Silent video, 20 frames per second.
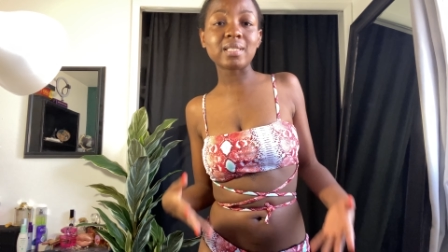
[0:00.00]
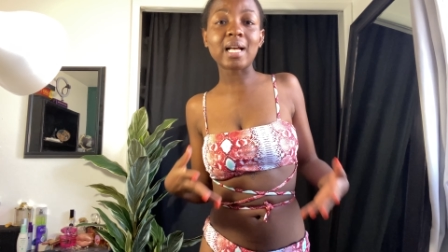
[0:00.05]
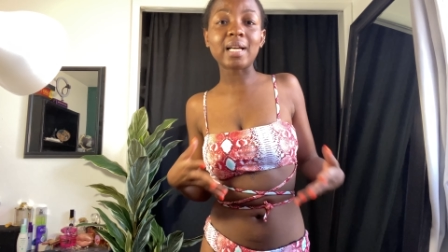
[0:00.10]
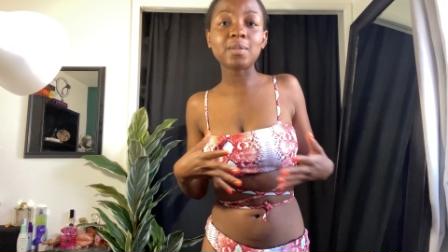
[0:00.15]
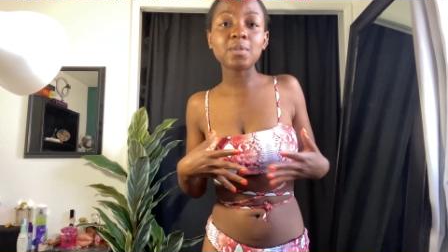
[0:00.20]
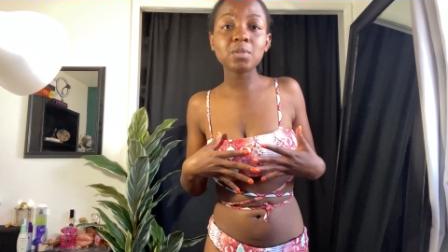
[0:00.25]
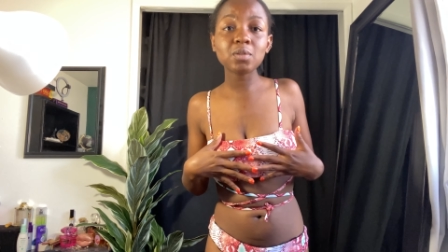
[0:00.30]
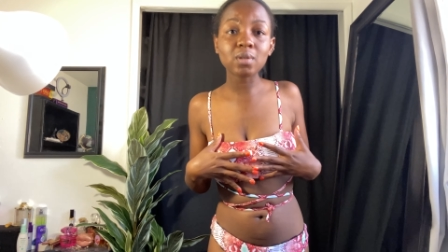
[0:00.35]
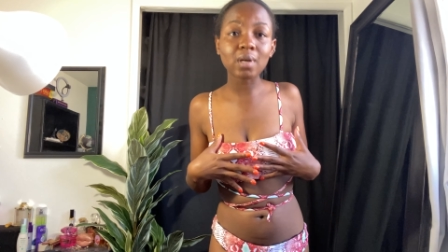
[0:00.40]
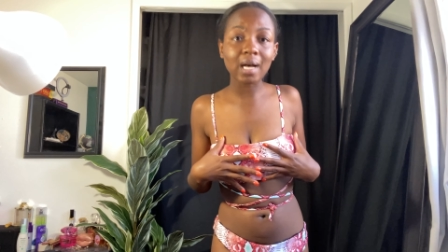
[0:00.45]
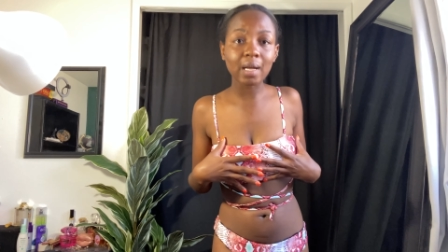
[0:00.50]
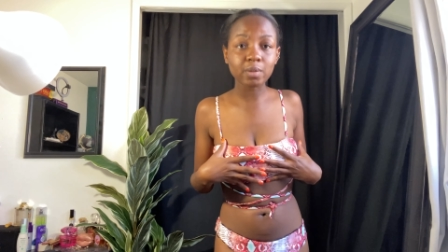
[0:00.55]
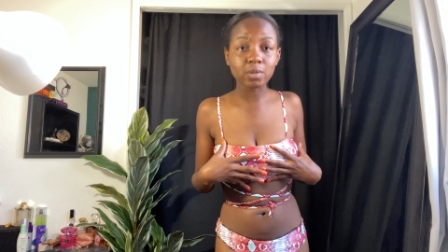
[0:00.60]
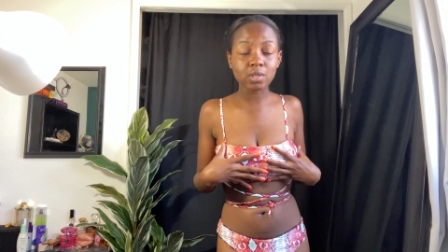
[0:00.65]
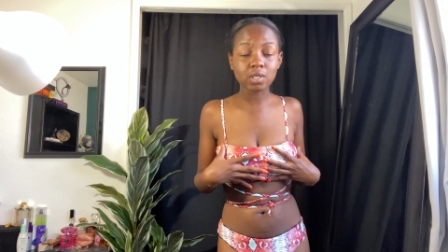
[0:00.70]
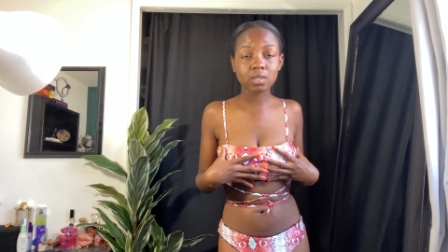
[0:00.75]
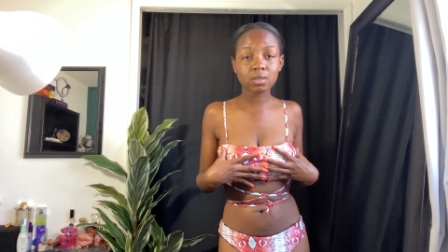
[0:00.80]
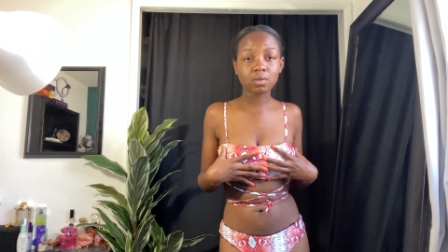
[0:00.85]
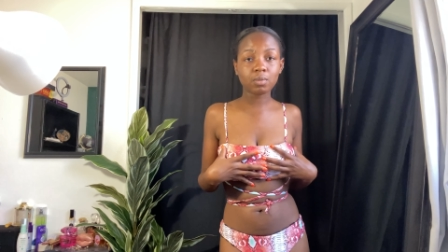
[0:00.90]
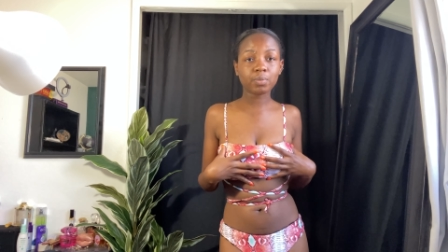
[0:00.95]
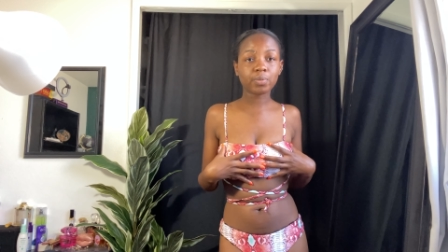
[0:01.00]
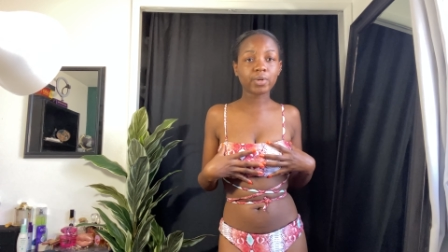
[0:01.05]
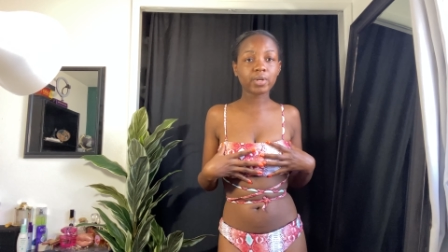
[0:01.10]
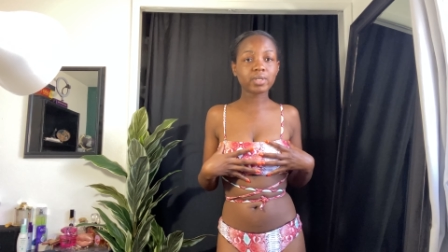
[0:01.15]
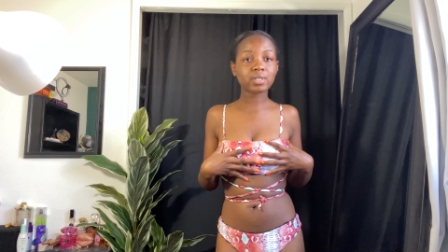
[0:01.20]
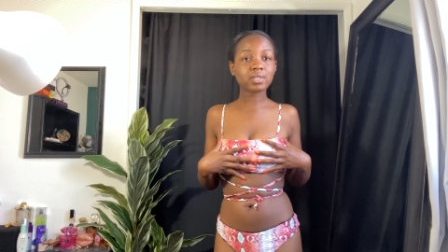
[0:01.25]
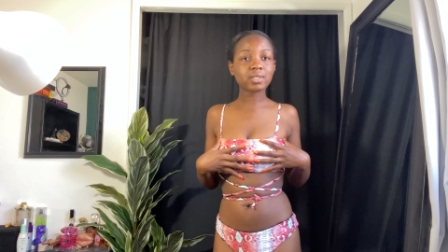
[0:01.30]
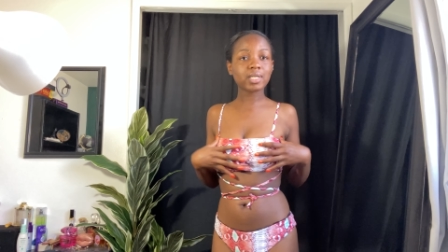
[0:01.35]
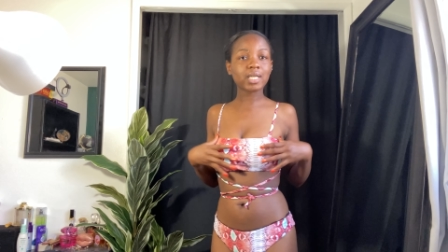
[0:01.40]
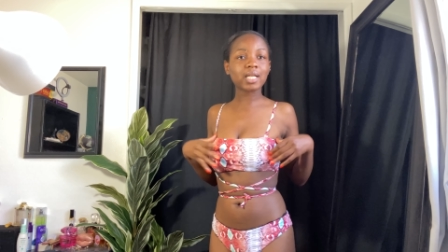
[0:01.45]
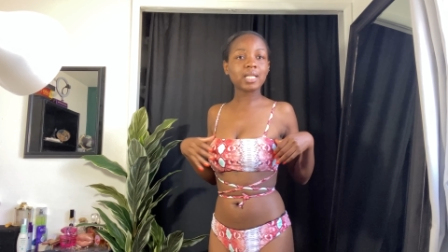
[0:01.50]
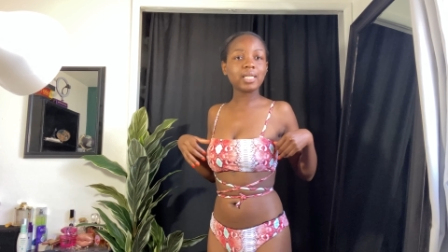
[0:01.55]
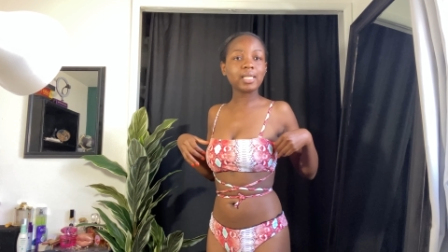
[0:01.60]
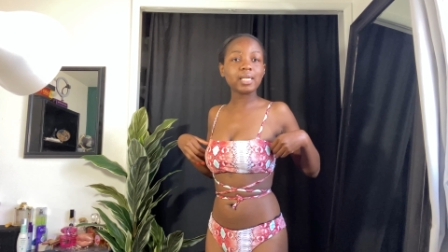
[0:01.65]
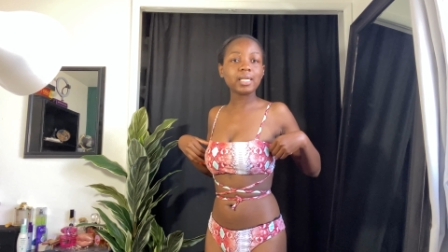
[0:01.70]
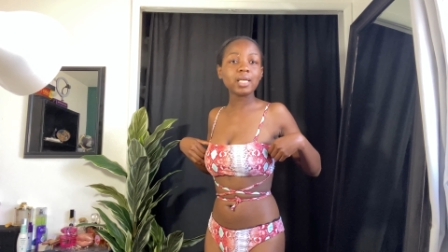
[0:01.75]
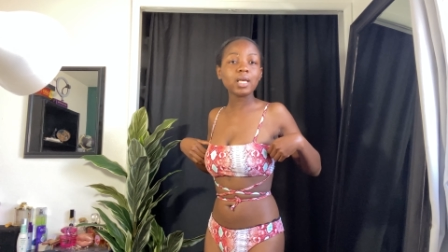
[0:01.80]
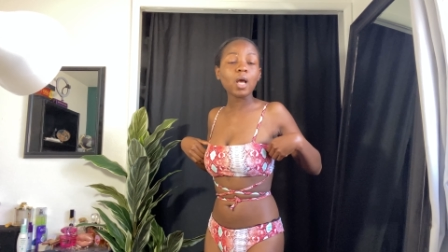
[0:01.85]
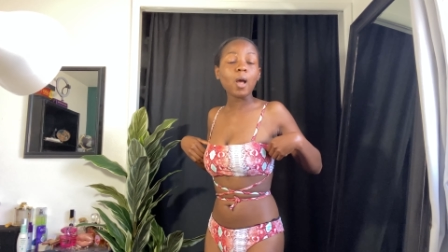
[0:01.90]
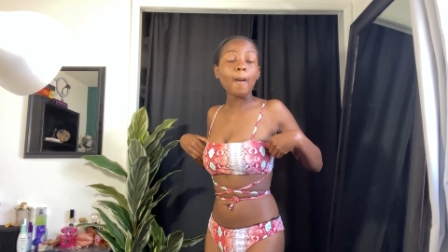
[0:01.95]
I don't know how to swim
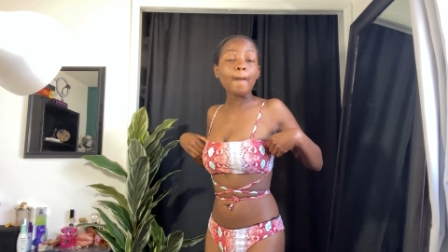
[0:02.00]
personally,